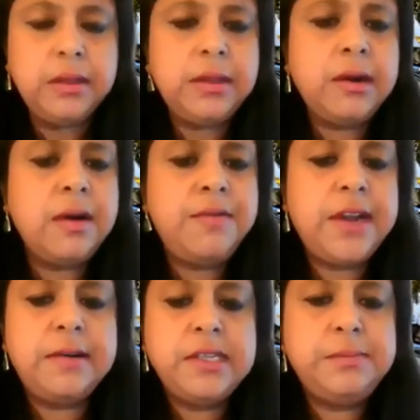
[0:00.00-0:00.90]
there are
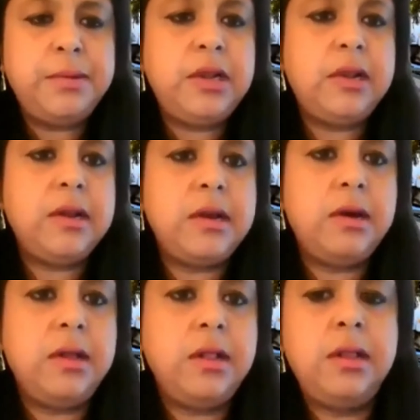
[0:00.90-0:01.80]
various
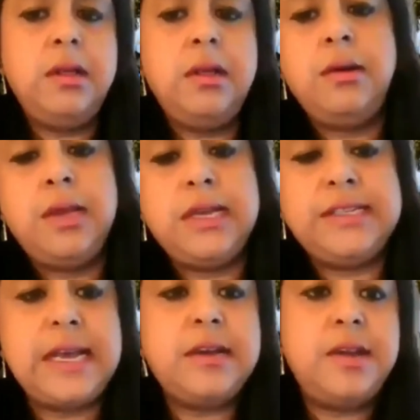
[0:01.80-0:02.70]
political
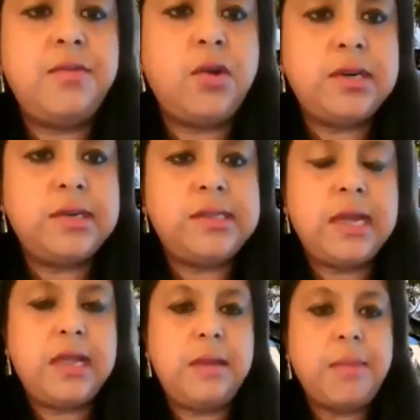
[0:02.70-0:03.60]
executive orders
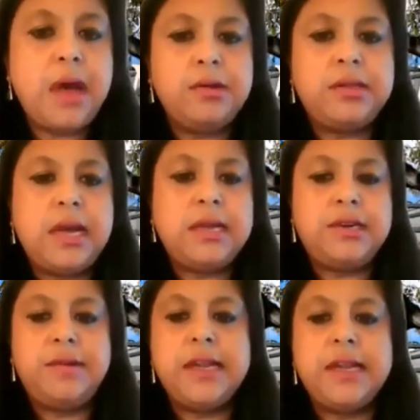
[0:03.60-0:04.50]
that came out that
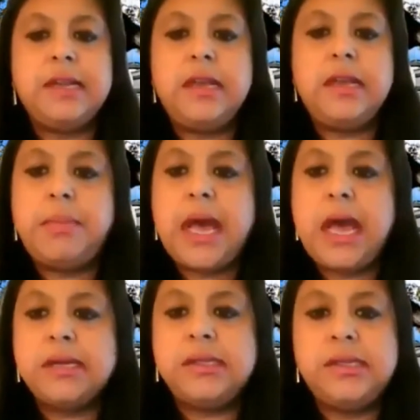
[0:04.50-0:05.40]
directly
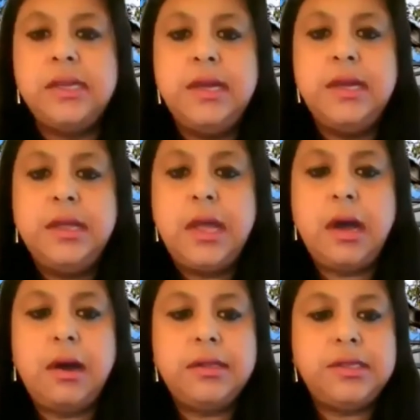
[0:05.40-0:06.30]
impacts
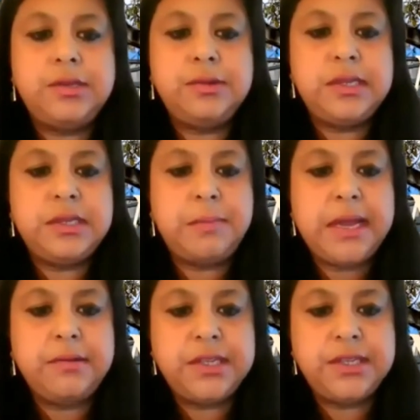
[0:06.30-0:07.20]
the student
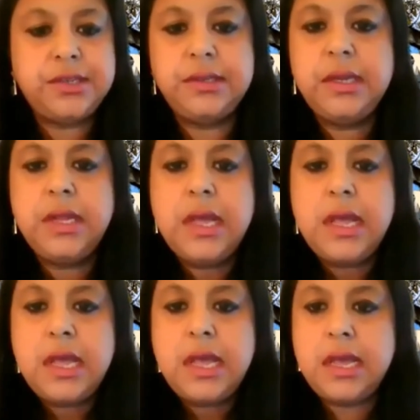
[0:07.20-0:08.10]
migration.
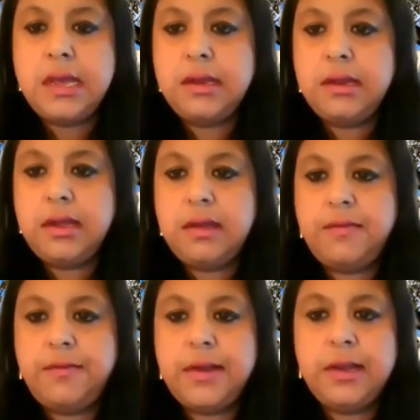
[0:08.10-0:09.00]
And
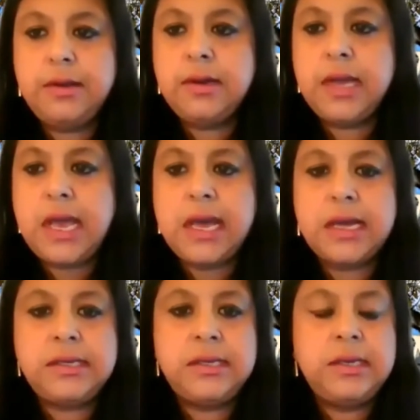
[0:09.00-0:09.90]
if we look at